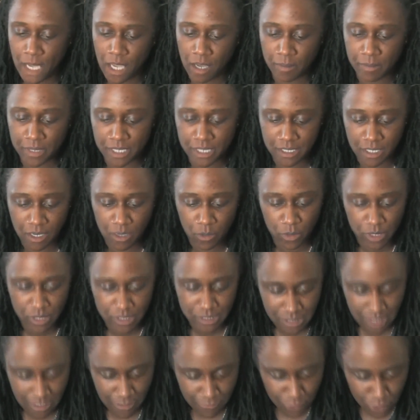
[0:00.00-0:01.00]
I mean, I want
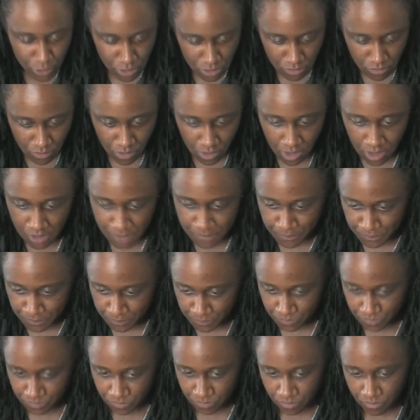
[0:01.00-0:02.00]
to say, first of all,
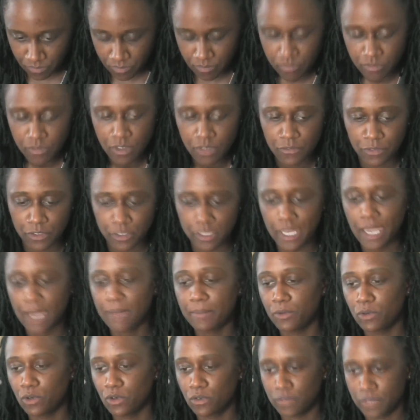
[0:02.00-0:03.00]
for
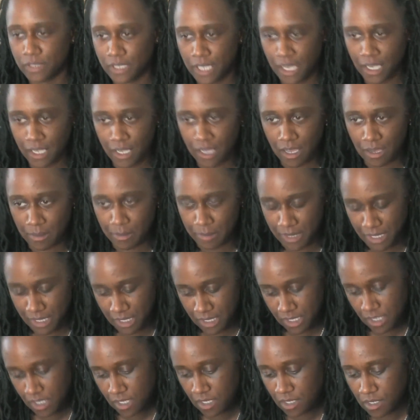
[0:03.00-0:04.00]
that move and that comment,
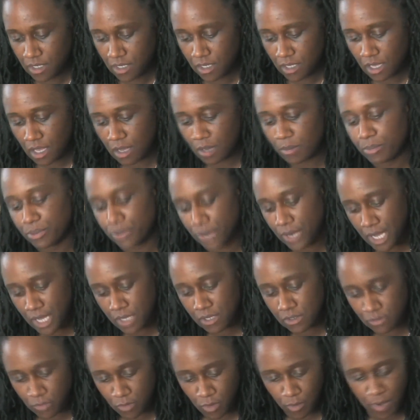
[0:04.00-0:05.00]
I'm
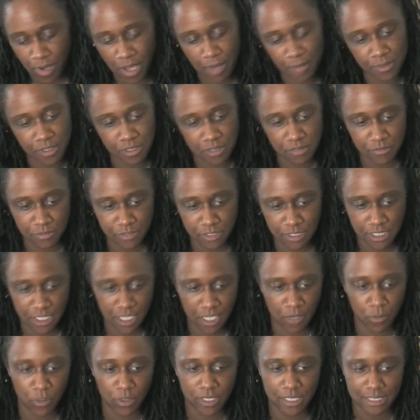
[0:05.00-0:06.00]
proud of Obama for
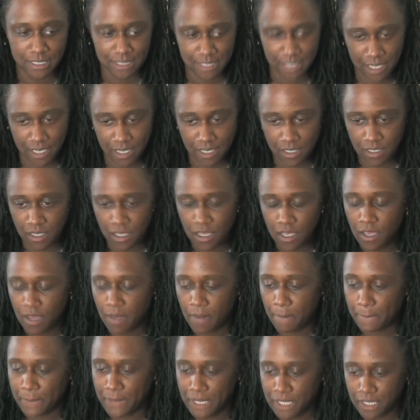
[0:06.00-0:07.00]
saying what he said,
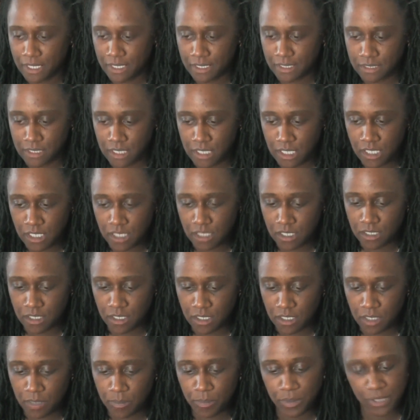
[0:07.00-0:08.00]
because
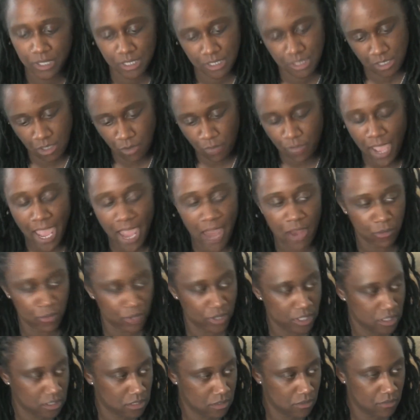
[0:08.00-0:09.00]
he put himself at
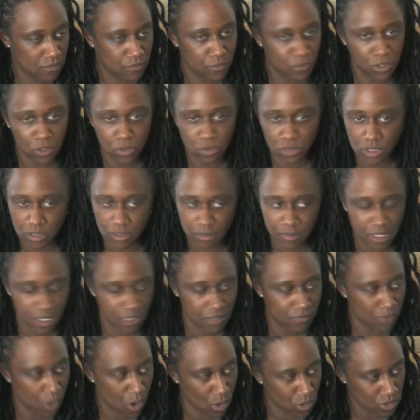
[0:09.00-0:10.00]
risk for losing
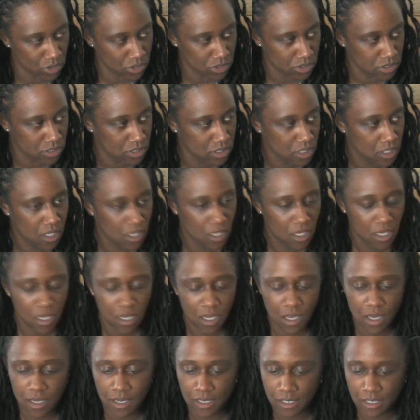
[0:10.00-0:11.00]
many voters,
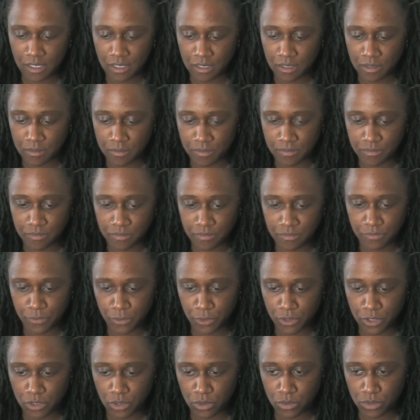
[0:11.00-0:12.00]

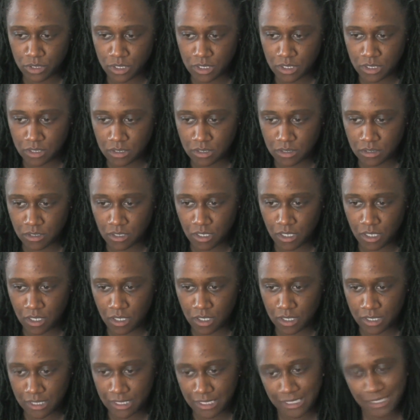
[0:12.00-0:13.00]
for losing
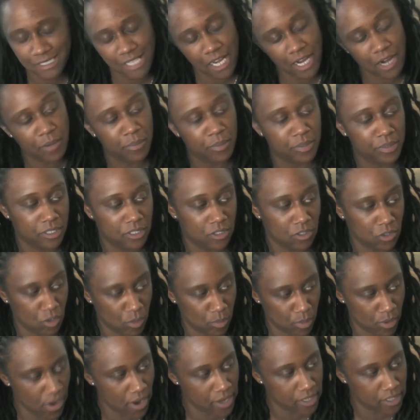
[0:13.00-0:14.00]
an entire
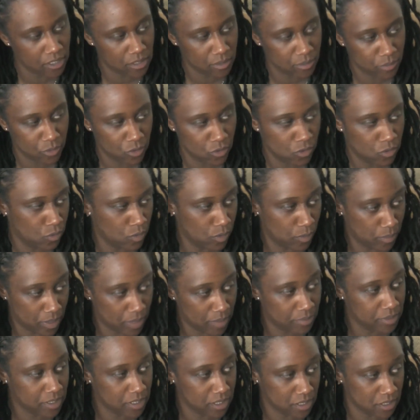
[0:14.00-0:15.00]
political party, the
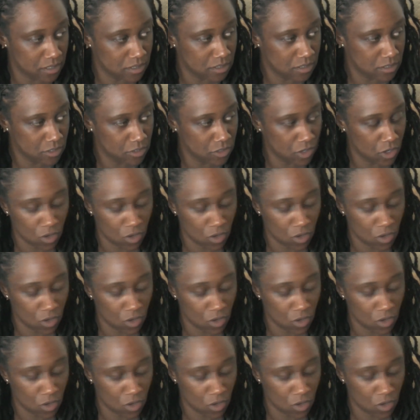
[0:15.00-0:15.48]
Republican, you